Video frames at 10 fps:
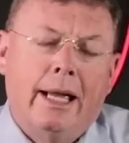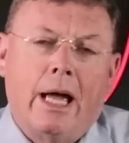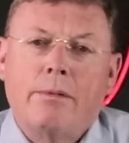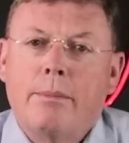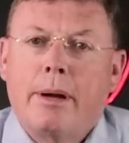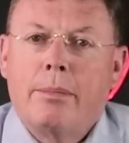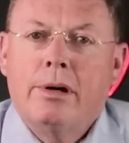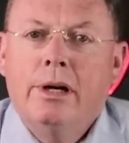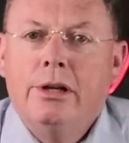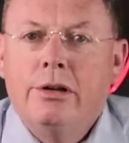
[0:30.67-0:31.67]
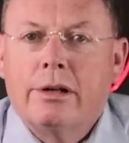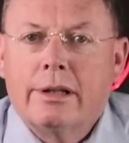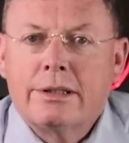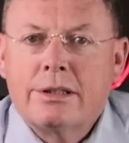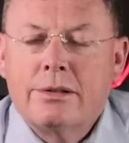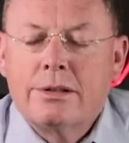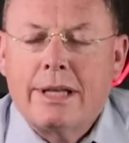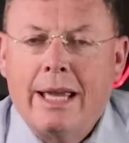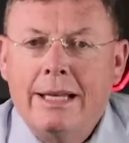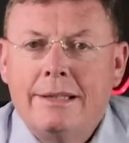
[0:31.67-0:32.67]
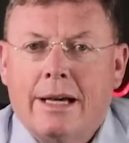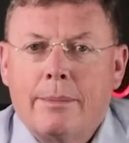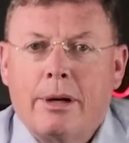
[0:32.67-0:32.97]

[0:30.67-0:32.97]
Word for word: and remember, you can listen to us anytime